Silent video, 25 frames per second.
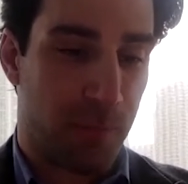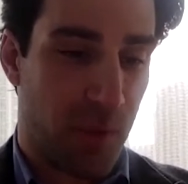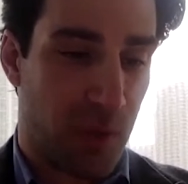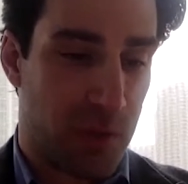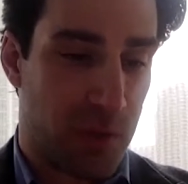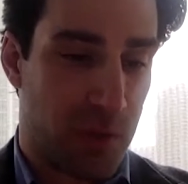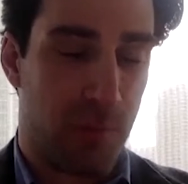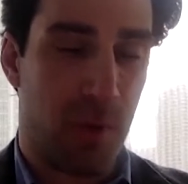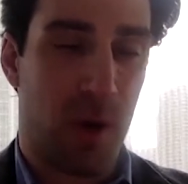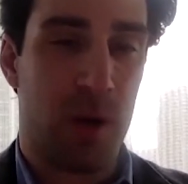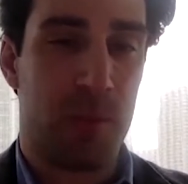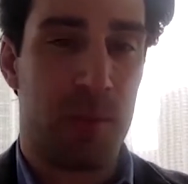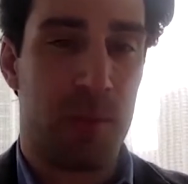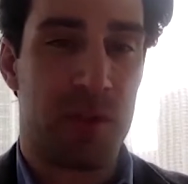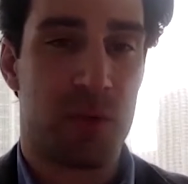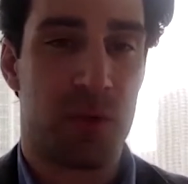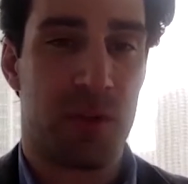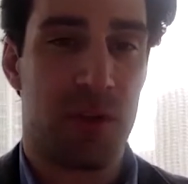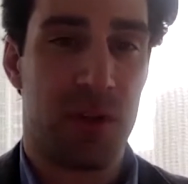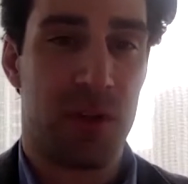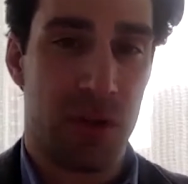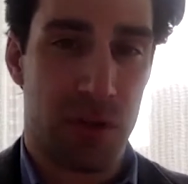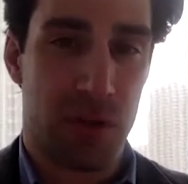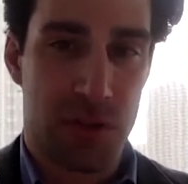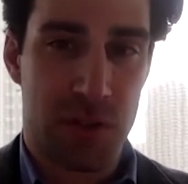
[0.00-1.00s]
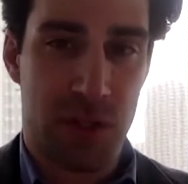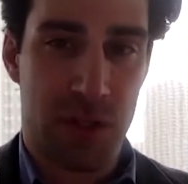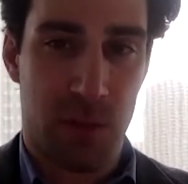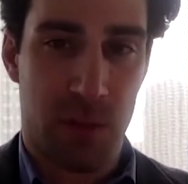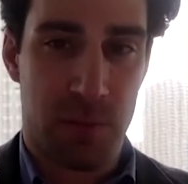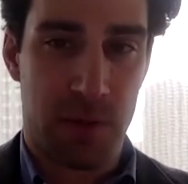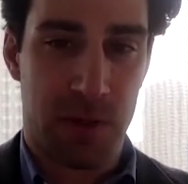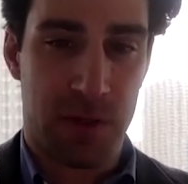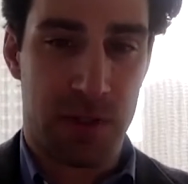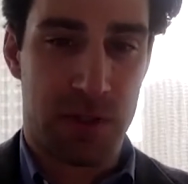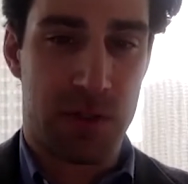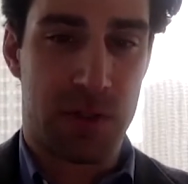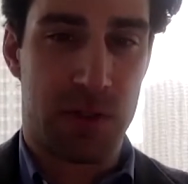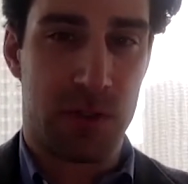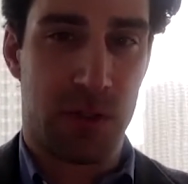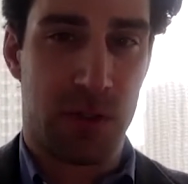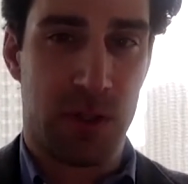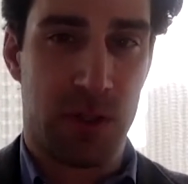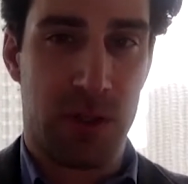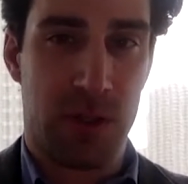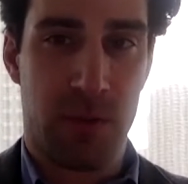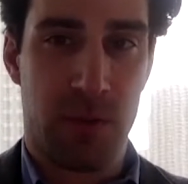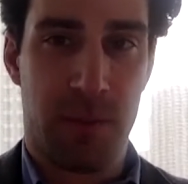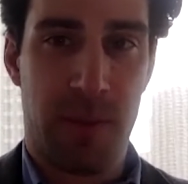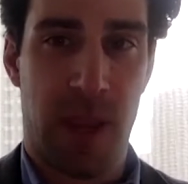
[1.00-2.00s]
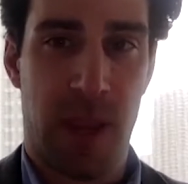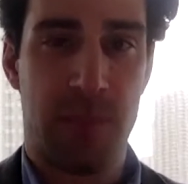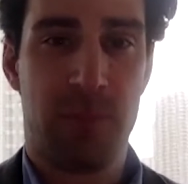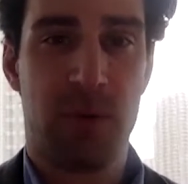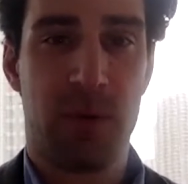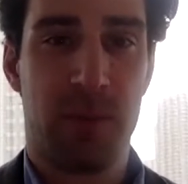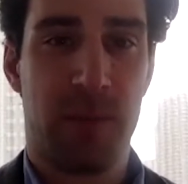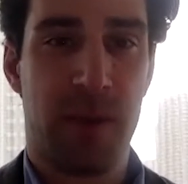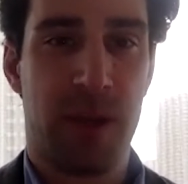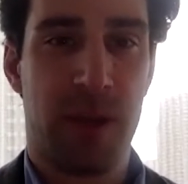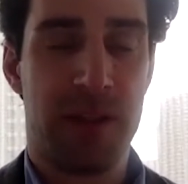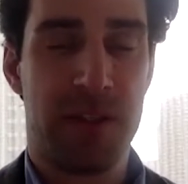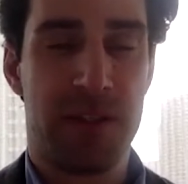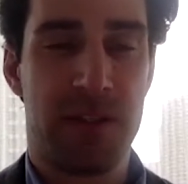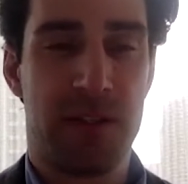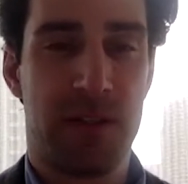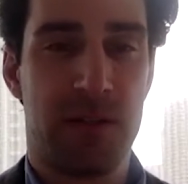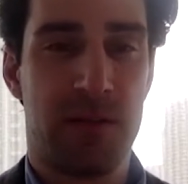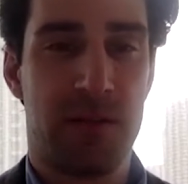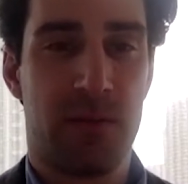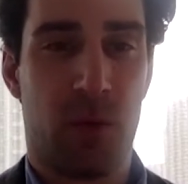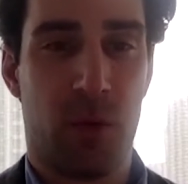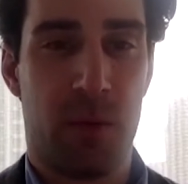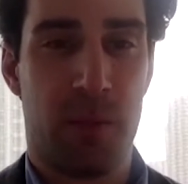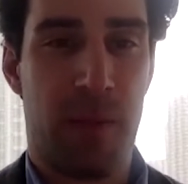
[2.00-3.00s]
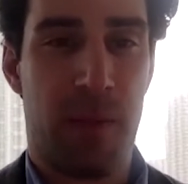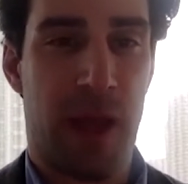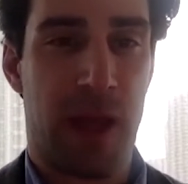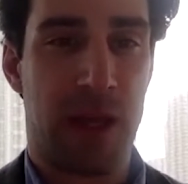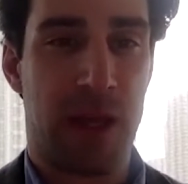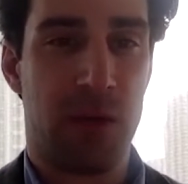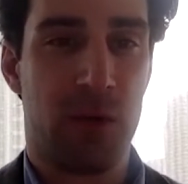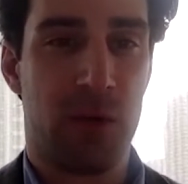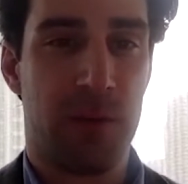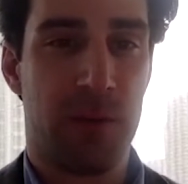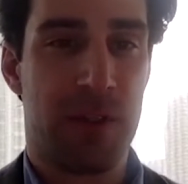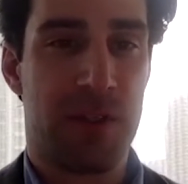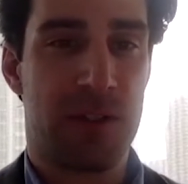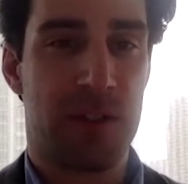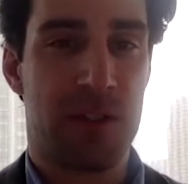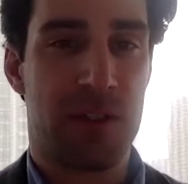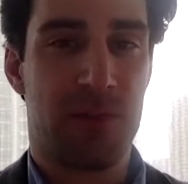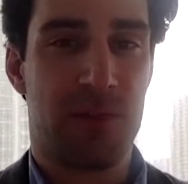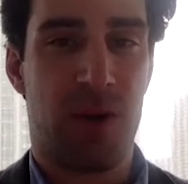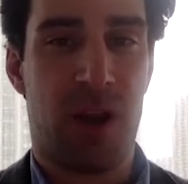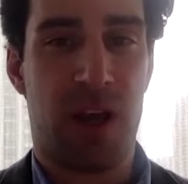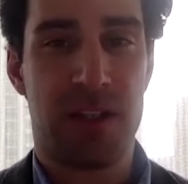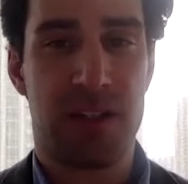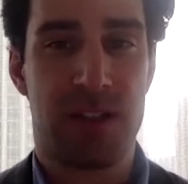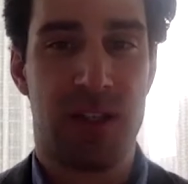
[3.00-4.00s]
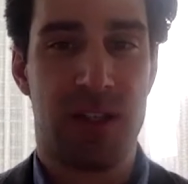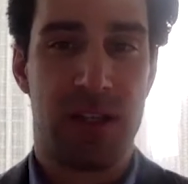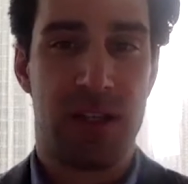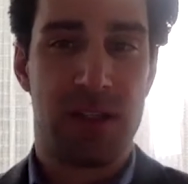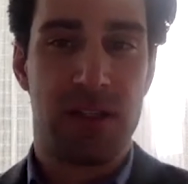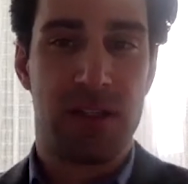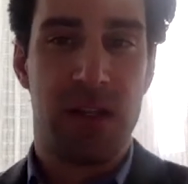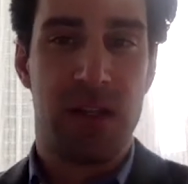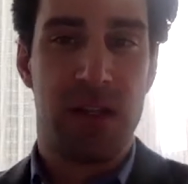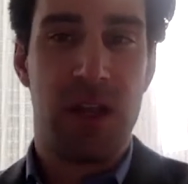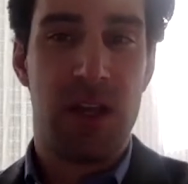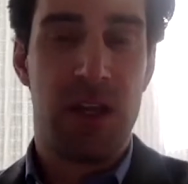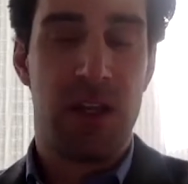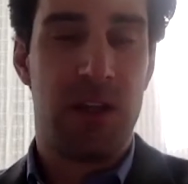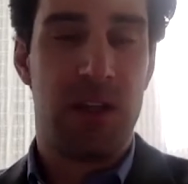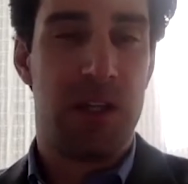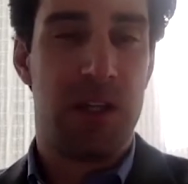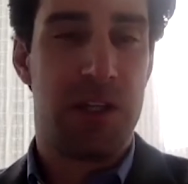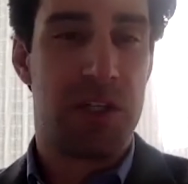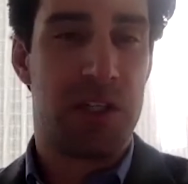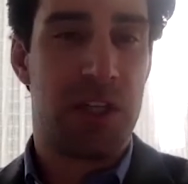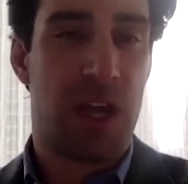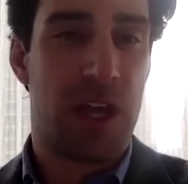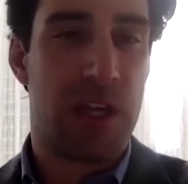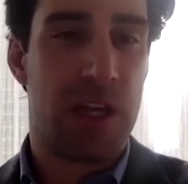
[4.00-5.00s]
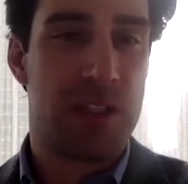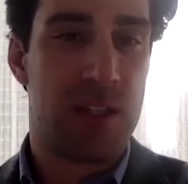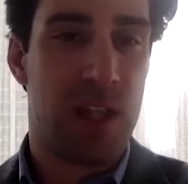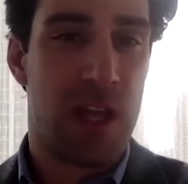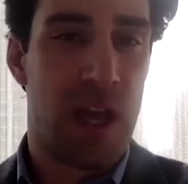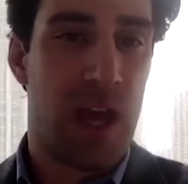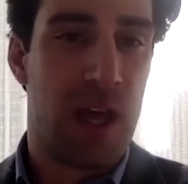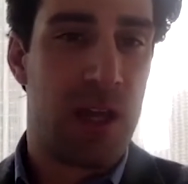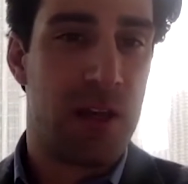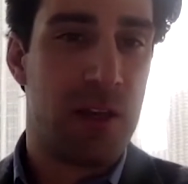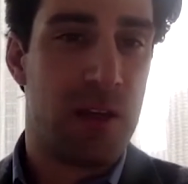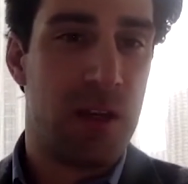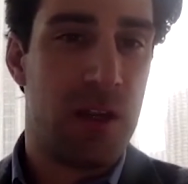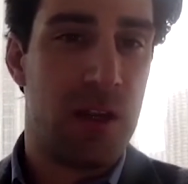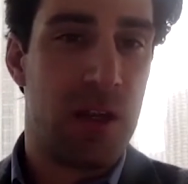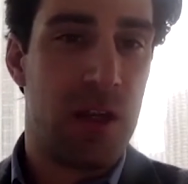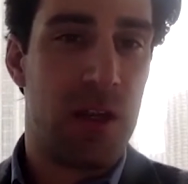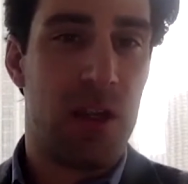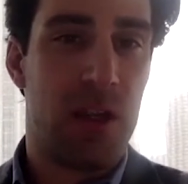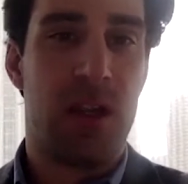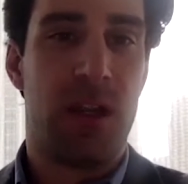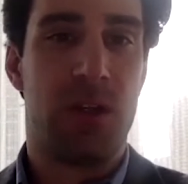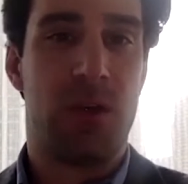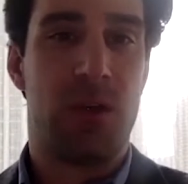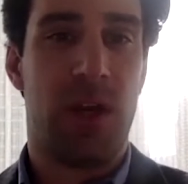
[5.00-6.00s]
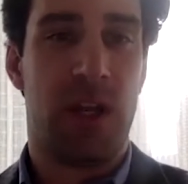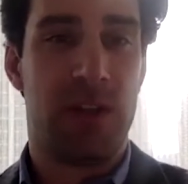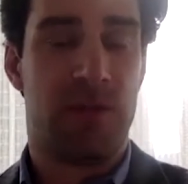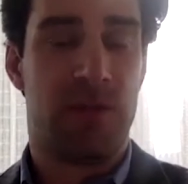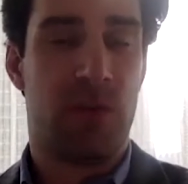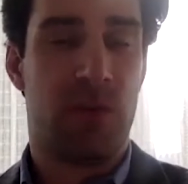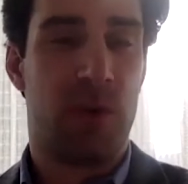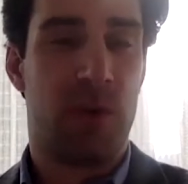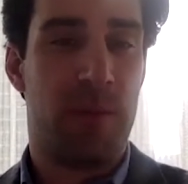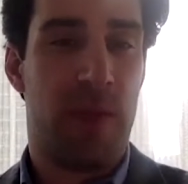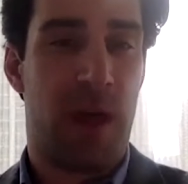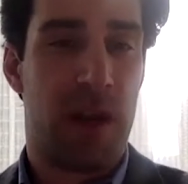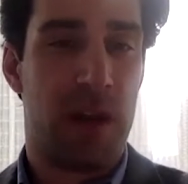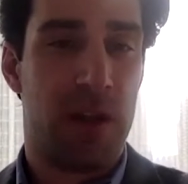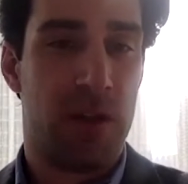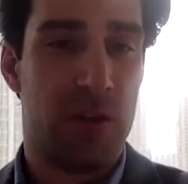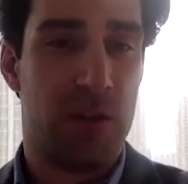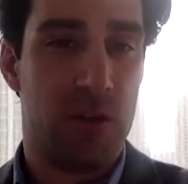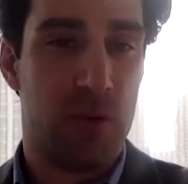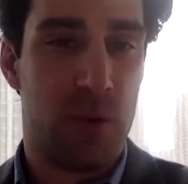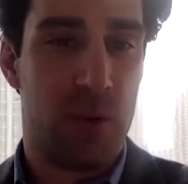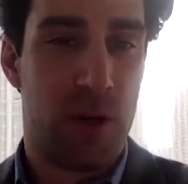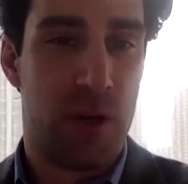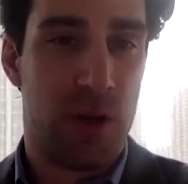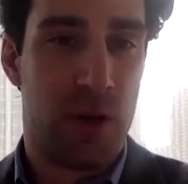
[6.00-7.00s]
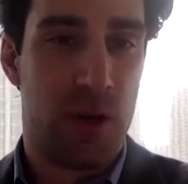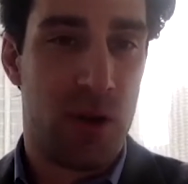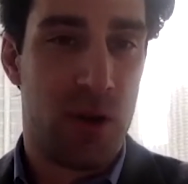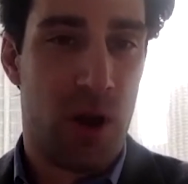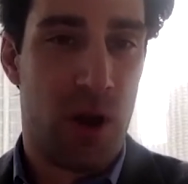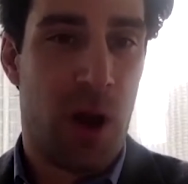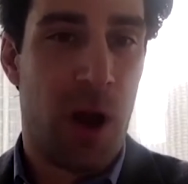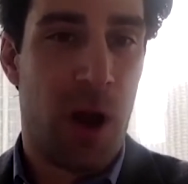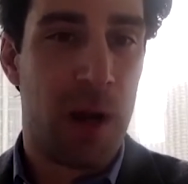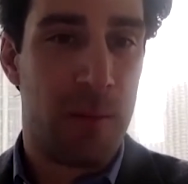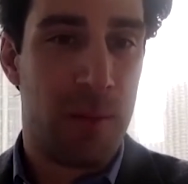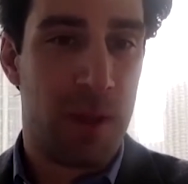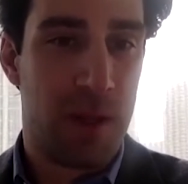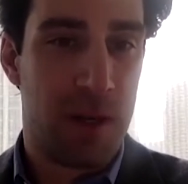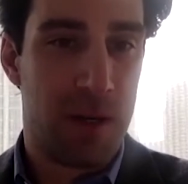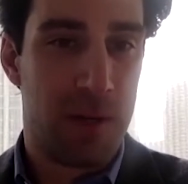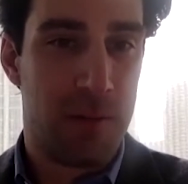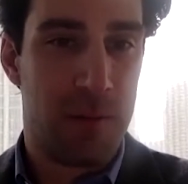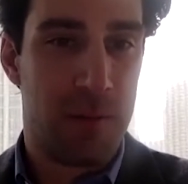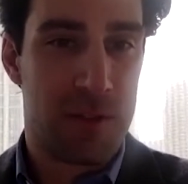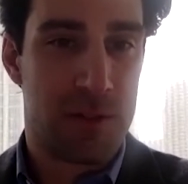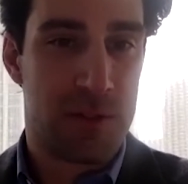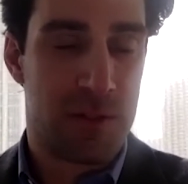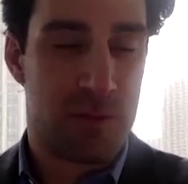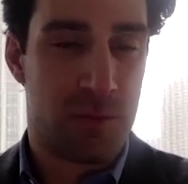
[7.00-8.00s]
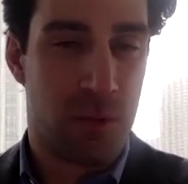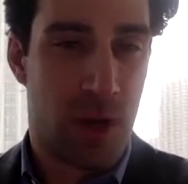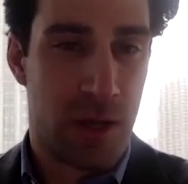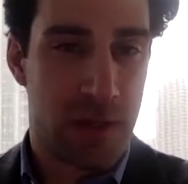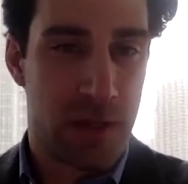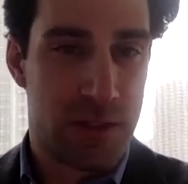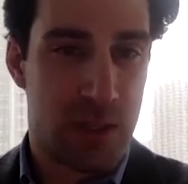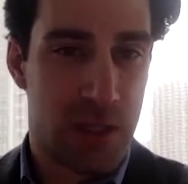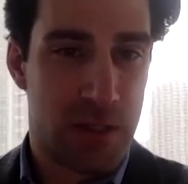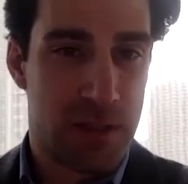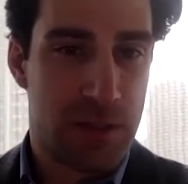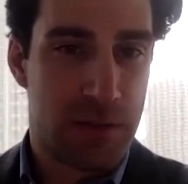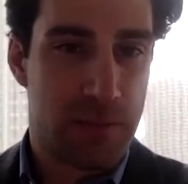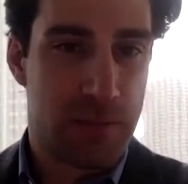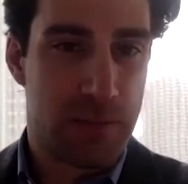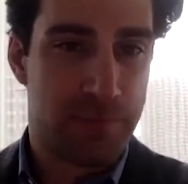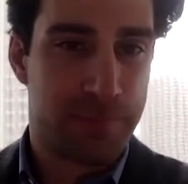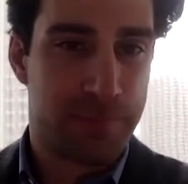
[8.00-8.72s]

departments within those companies to leave a paper-based or manual business process, digitize that, and transform that into an automated business process.